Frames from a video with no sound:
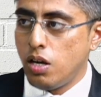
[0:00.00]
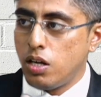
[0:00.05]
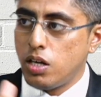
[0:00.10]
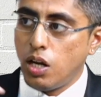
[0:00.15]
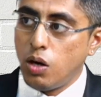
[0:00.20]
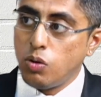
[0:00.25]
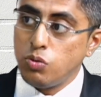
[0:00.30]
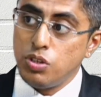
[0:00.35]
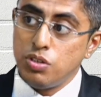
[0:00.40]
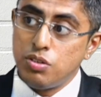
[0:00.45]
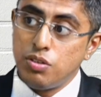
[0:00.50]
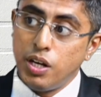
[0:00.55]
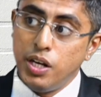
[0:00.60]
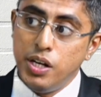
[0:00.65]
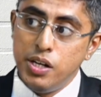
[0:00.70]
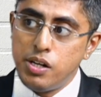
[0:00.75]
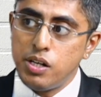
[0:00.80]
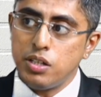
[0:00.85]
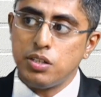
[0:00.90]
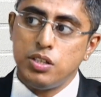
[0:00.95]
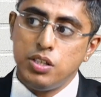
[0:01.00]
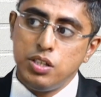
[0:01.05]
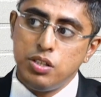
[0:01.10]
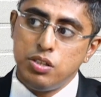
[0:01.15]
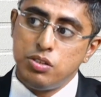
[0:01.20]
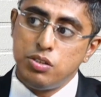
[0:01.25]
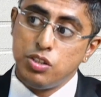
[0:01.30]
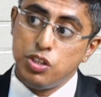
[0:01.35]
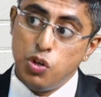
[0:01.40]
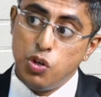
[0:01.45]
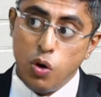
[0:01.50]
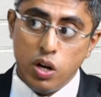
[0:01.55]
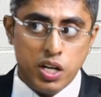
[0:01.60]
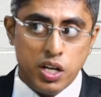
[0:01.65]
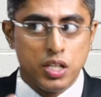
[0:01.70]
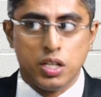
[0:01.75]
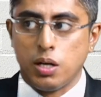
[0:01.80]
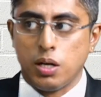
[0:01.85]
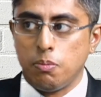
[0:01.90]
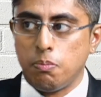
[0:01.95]
Now this interest is your
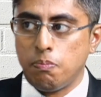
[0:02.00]
income.